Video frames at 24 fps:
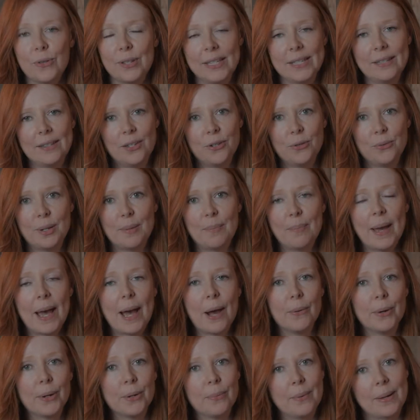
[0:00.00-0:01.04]
is to
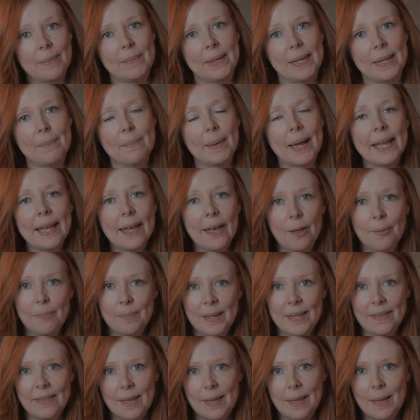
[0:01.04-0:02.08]
empower women by
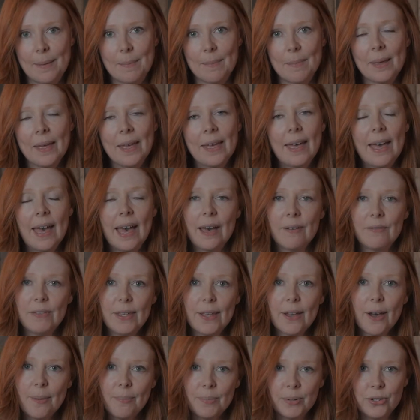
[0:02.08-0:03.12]
helping them have
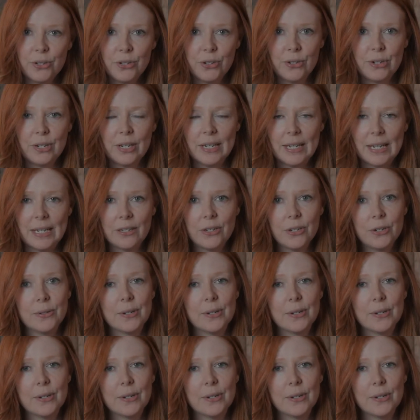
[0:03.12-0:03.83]
the opportunity to